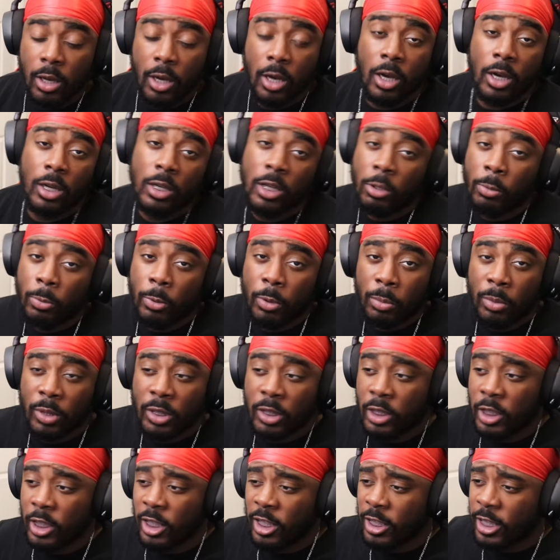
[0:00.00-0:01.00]
That's pretty much it.
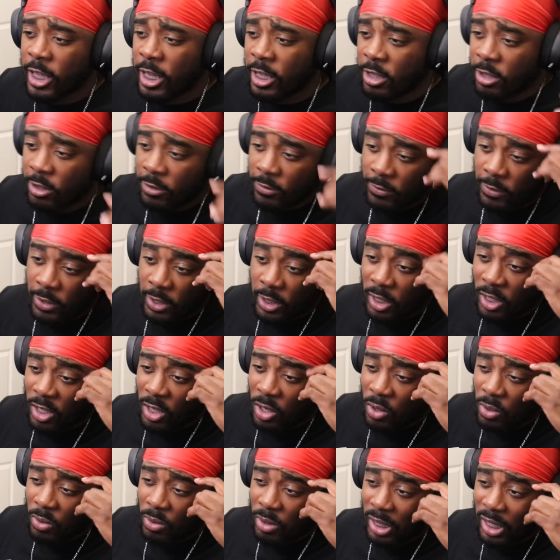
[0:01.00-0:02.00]
That's the video.
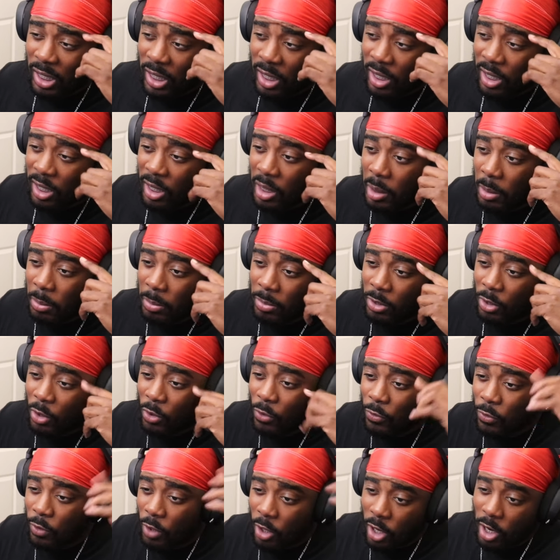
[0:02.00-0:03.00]
So
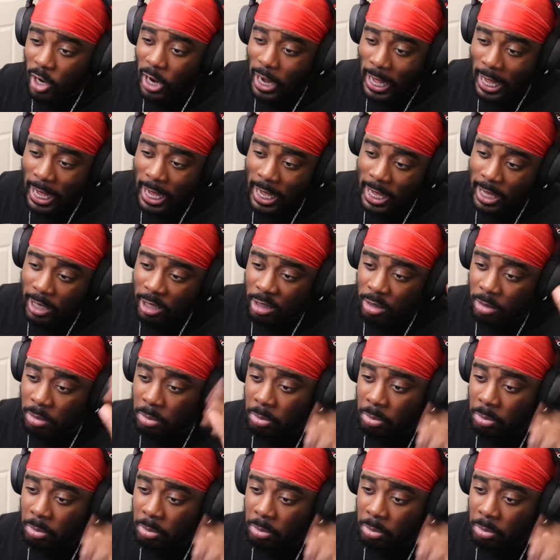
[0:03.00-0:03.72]
far, I